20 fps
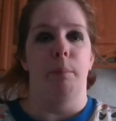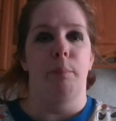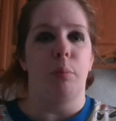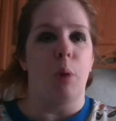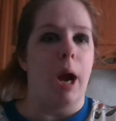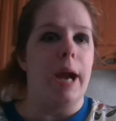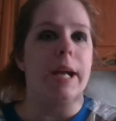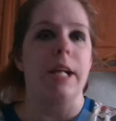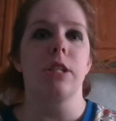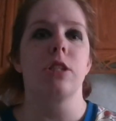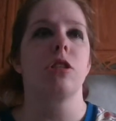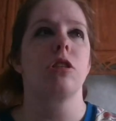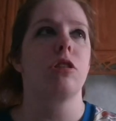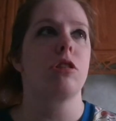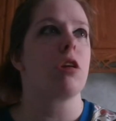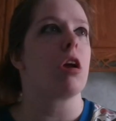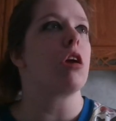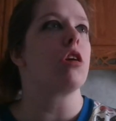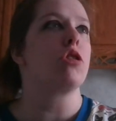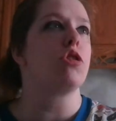brightest
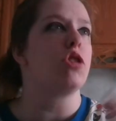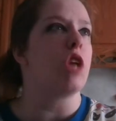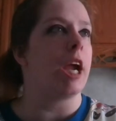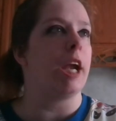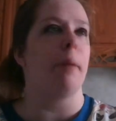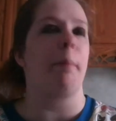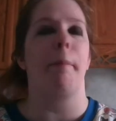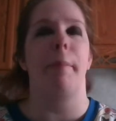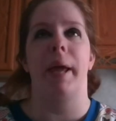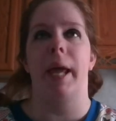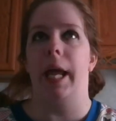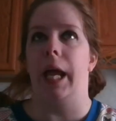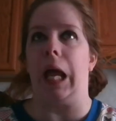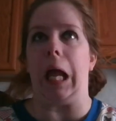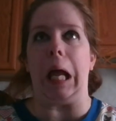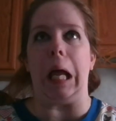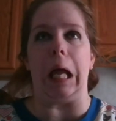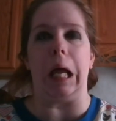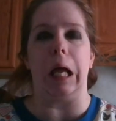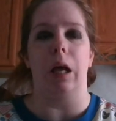shade of
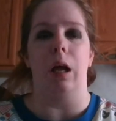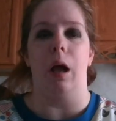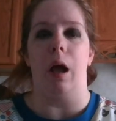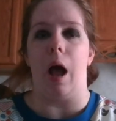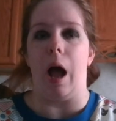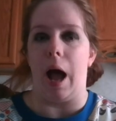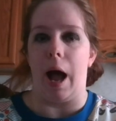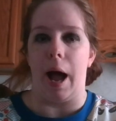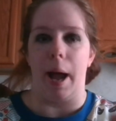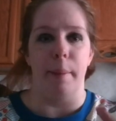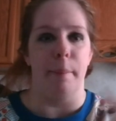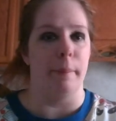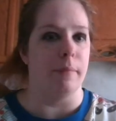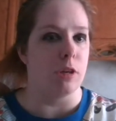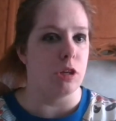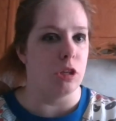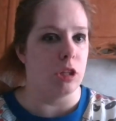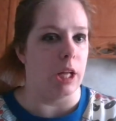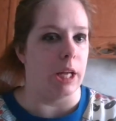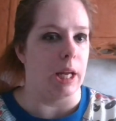pink,
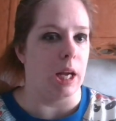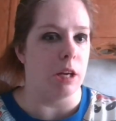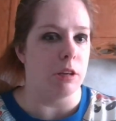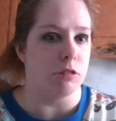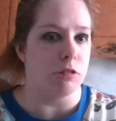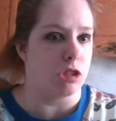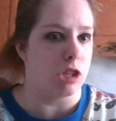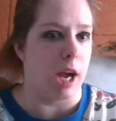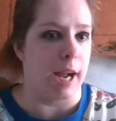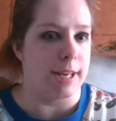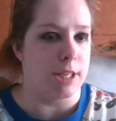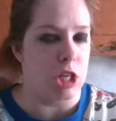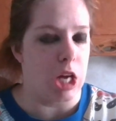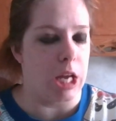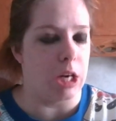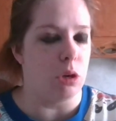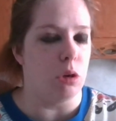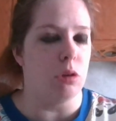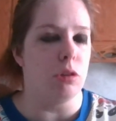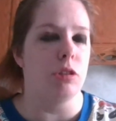
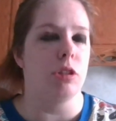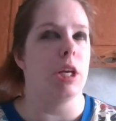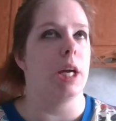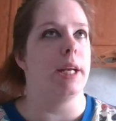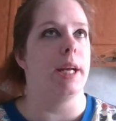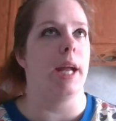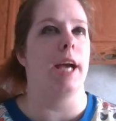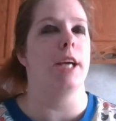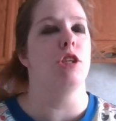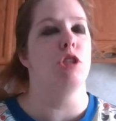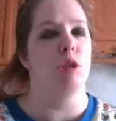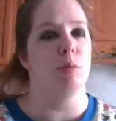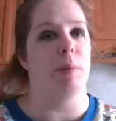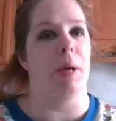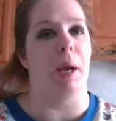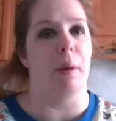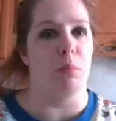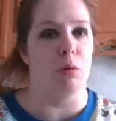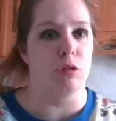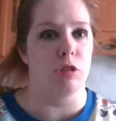eyeshadow, then I should
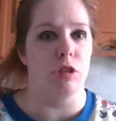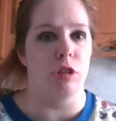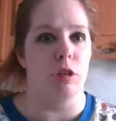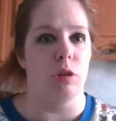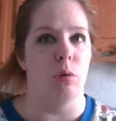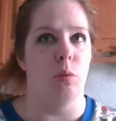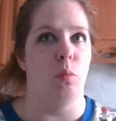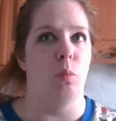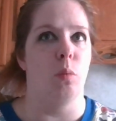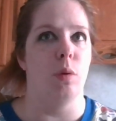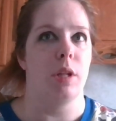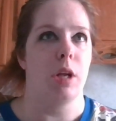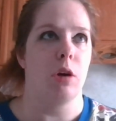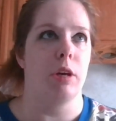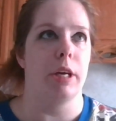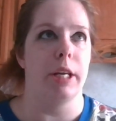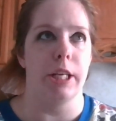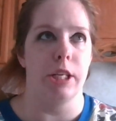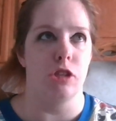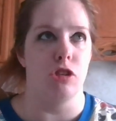be able to,
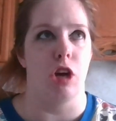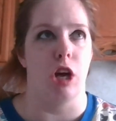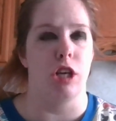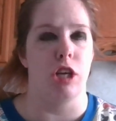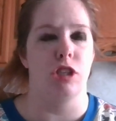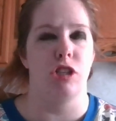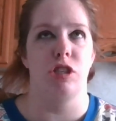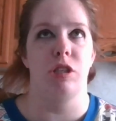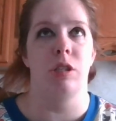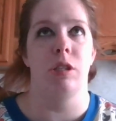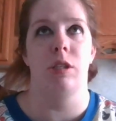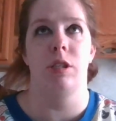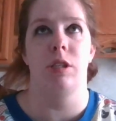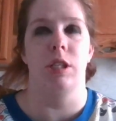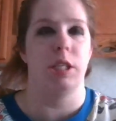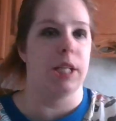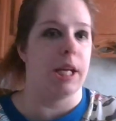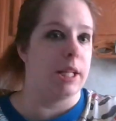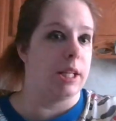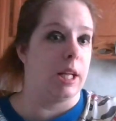without getting judged,
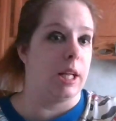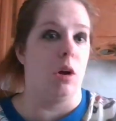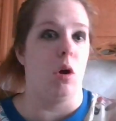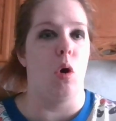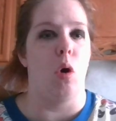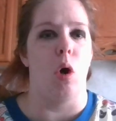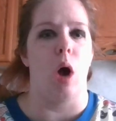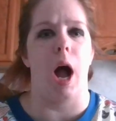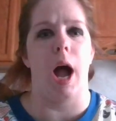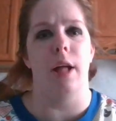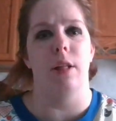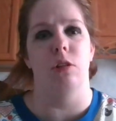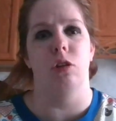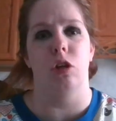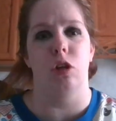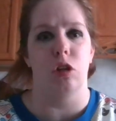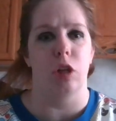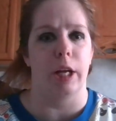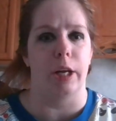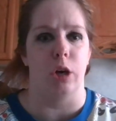to say that, oh, I
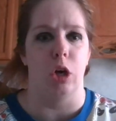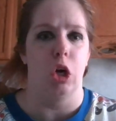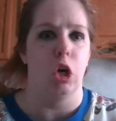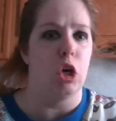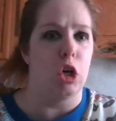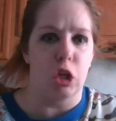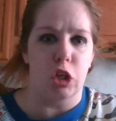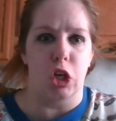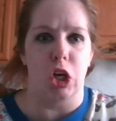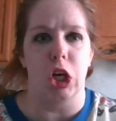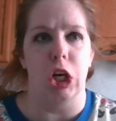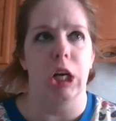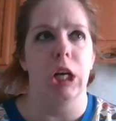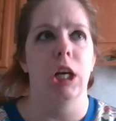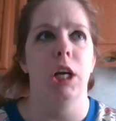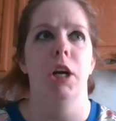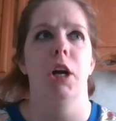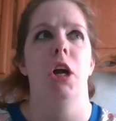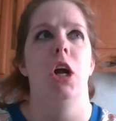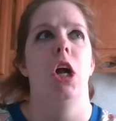look like a hooker,
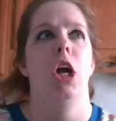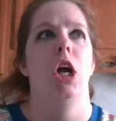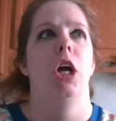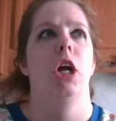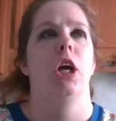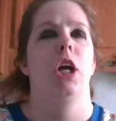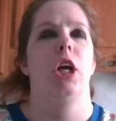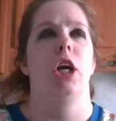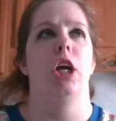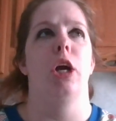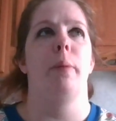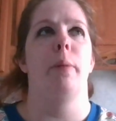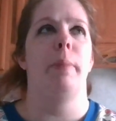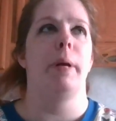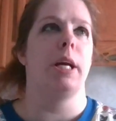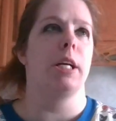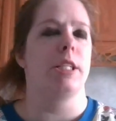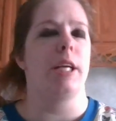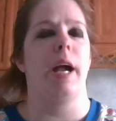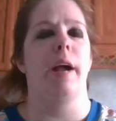you know,
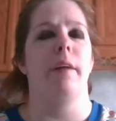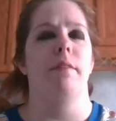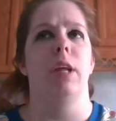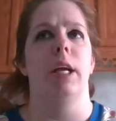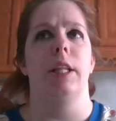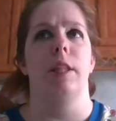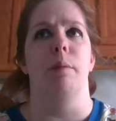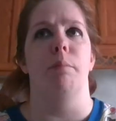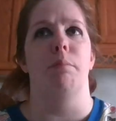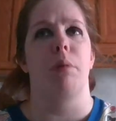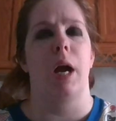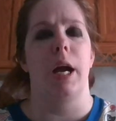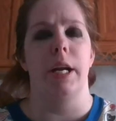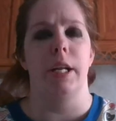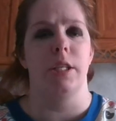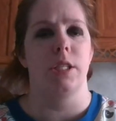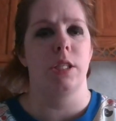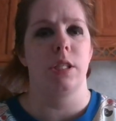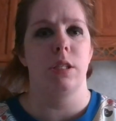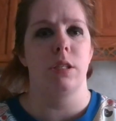because I have, like, the
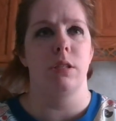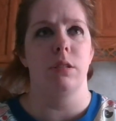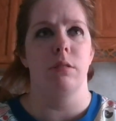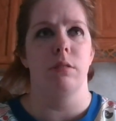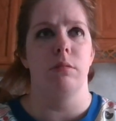brightest,